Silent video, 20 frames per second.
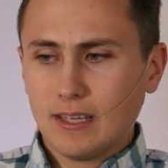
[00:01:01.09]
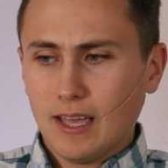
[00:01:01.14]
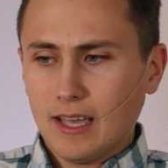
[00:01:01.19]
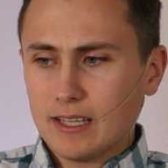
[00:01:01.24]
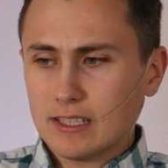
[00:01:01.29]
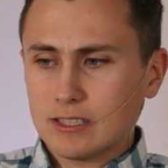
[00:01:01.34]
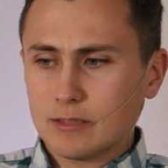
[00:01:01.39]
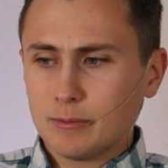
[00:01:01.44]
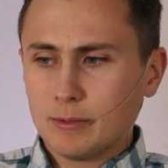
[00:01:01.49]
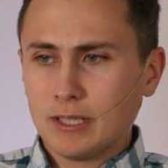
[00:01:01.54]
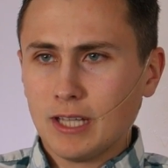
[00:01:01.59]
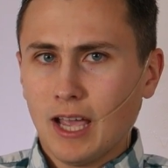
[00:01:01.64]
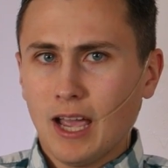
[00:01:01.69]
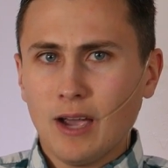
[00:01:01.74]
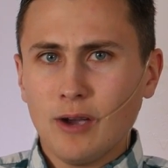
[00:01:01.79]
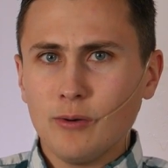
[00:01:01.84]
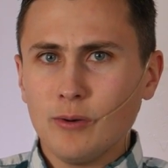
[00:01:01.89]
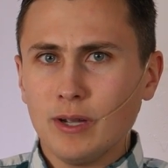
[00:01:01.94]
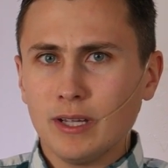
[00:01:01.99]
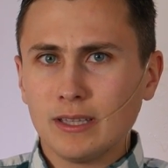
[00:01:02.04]
asked me
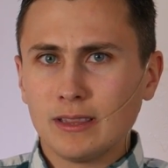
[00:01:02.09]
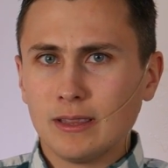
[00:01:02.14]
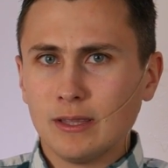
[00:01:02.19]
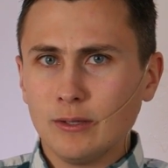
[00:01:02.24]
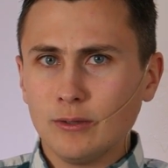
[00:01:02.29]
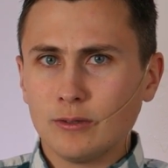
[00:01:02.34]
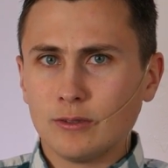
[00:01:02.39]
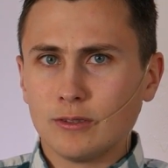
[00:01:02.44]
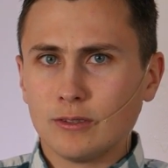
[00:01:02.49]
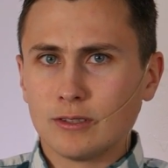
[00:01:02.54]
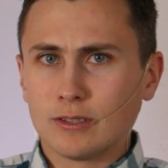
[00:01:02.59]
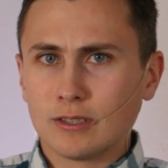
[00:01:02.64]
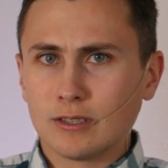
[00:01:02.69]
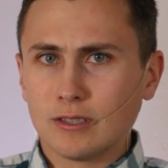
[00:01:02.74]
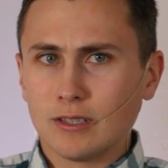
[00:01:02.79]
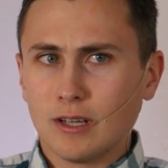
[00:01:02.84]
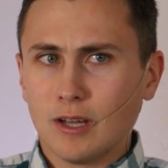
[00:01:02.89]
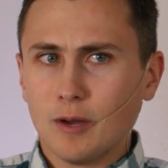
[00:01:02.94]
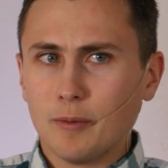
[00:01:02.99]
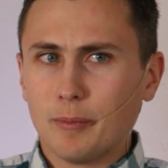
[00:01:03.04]
how I learned
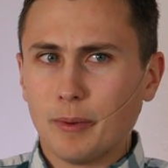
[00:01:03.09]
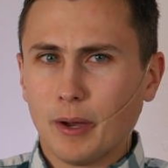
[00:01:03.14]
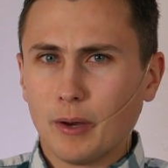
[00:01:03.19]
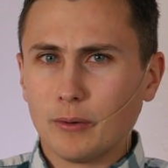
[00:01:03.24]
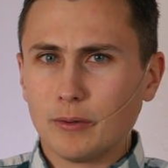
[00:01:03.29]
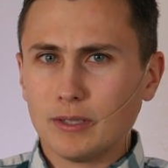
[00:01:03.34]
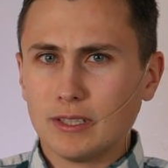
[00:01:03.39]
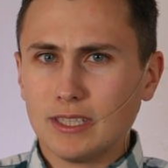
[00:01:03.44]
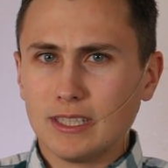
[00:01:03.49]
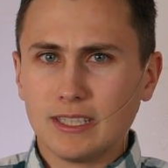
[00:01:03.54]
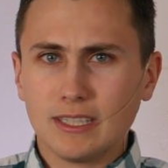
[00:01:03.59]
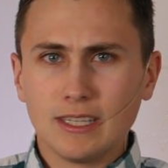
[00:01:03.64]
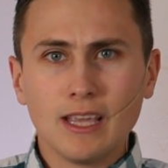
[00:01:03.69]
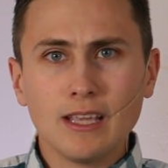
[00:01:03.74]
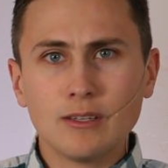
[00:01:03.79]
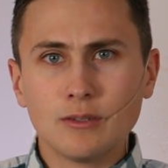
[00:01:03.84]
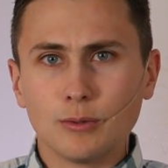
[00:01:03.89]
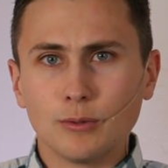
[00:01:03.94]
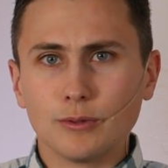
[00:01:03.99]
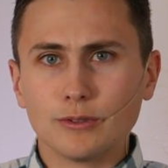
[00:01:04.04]
about EDA
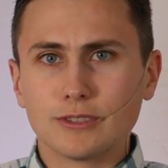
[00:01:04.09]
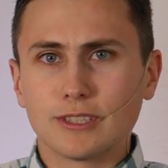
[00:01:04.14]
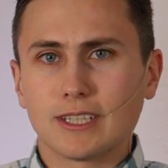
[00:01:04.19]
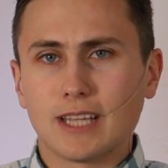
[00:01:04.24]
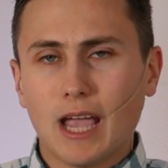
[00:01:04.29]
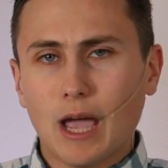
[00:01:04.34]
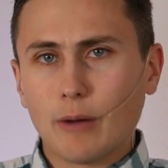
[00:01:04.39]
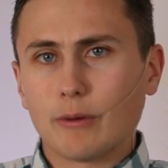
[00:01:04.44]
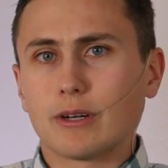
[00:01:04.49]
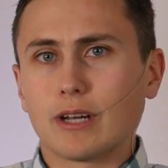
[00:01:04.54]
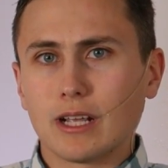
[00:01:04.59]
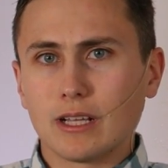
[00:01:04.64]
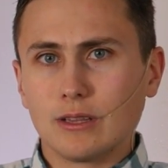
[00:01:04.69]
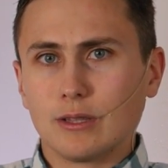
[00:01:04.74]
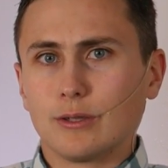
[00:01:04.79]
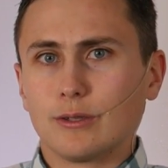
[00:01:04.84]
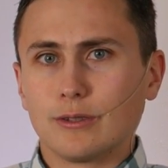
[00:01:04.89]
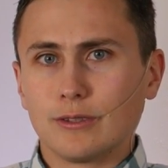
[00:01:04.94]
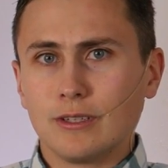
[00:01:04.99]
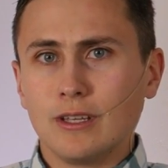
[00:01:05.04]
tools. Like, how did I
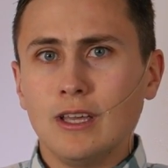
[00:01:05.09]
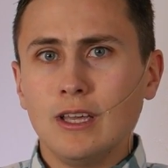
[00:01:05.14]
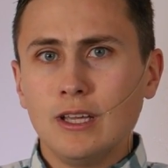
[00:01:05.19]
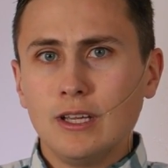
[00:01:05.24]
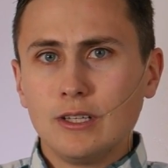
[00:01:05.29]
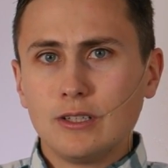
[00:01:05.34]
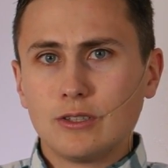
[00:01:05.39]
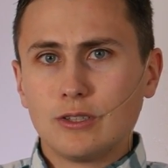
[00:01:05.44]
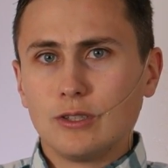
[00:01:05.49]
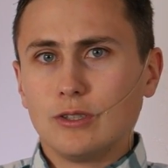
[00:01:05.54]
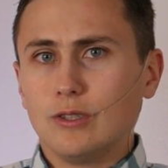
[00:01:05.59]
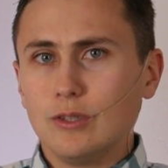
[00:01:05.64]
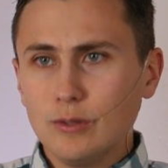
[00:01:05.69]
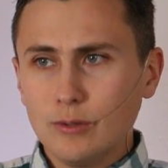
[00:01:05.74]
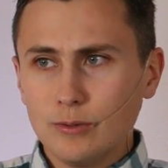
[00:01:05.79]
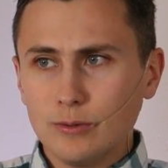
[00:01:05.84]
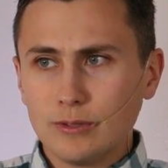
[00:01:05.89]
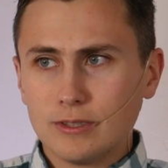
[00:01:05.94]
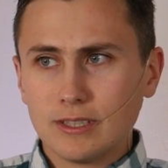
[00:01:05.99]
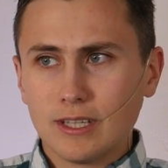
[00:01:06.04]
learn to
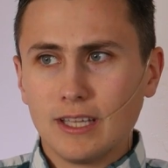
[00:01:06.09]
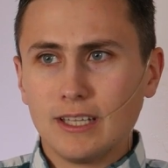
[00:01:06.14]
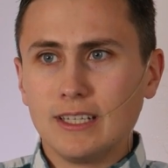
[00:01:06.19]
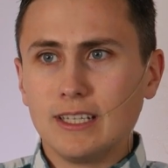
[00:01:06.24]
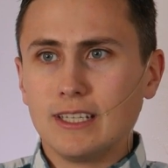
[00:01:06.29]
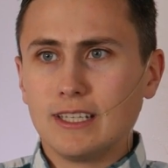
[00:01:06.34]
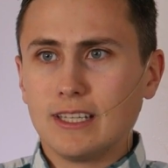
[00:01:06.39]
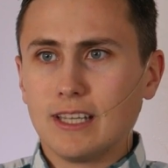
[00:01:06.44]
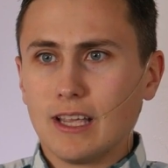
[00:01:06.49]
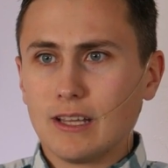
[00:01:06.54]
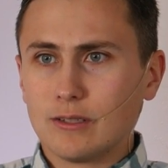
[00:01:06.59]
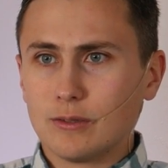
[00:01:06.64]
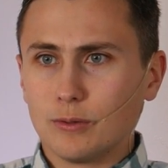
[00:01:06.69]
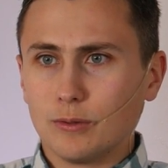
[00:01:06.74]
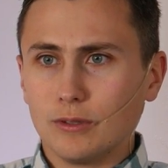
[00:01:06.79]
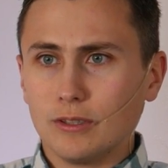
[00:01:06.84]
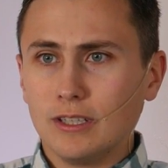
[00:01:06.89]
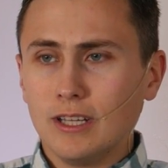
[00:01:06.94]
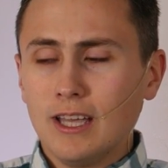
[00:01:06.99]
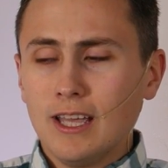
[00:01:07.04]
use an EDA
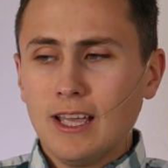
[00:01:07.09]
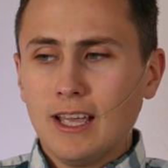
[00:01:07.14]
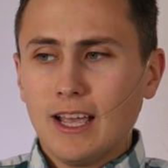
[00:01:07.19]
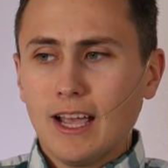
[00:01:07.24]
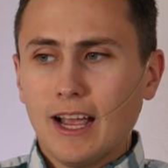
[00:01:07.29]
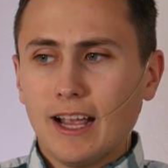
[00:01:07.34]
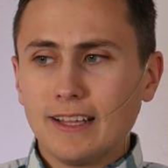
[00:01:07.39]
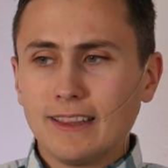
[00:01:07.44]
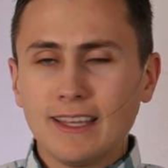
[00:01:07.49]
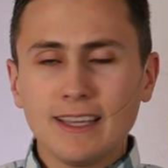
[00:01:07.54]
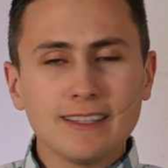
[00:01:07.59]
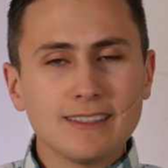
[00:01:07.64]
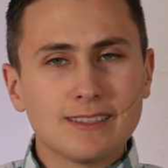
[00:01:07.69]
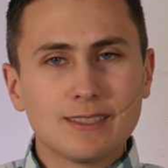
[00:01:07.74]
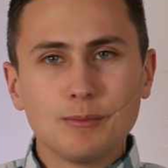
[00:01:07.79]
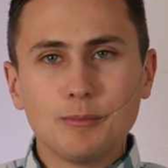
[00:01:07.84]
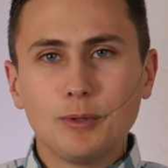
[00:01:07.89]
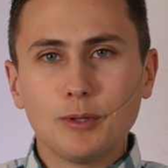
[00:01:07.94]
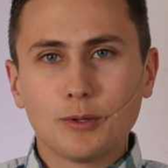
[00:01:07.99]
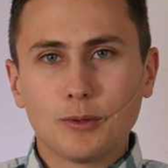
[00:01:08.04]
tool? And that
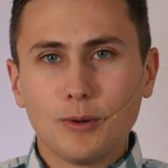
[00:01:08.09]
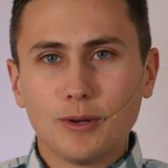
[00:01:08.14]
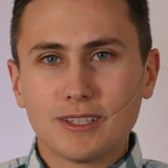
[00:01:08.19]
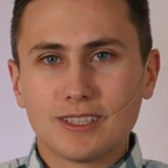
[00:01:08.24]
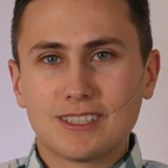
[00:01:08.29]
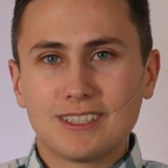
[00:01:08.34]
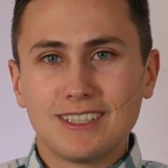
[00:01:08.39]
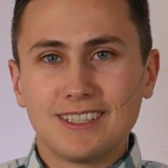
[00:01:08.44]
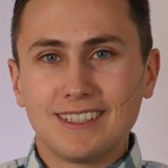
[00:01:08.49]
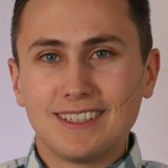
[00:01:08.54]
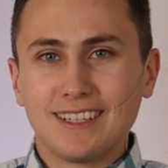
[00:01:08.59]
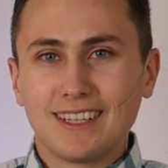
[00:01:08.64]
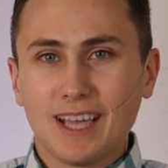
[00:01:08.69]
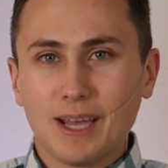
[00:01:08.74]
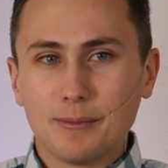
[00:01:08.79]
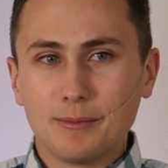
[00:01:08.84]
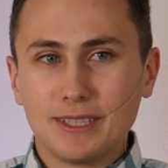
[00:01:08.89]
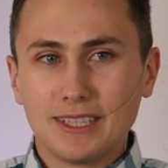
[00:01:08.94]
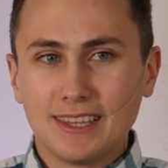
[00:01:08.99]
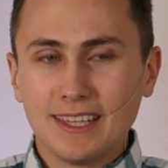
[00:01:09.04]
simple question
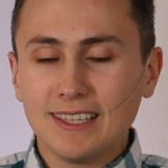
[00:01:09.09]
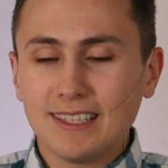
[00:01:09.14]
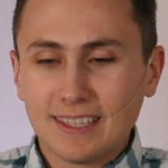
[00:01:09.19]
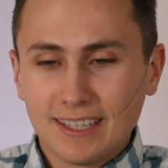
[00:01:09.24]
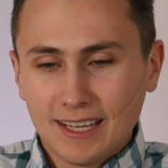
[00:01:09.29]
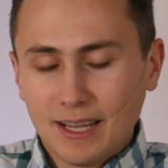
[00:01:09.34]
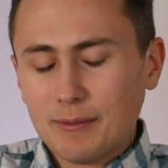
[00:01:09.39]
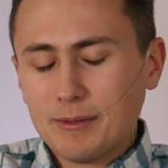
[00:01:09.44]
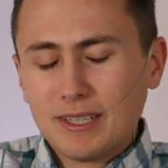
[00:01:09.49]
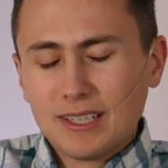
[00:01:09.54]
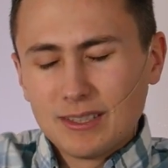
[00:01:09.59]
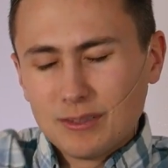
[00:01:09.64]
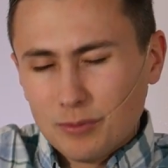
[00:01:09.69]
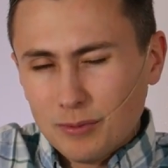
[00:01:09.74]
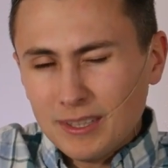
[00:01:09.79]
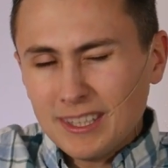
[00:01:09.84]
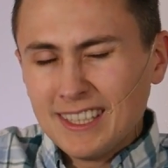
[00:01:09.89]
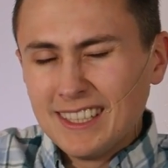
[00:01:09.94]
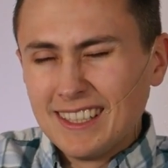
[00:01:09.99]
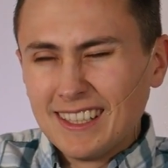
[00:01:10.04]
got me thinking. I mean, it's
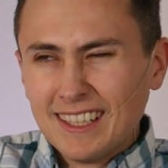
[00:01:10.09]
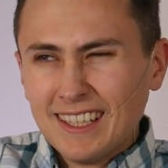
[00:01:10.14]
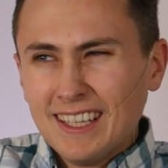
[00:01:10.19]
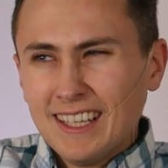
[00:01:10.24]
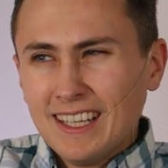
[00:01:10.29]
really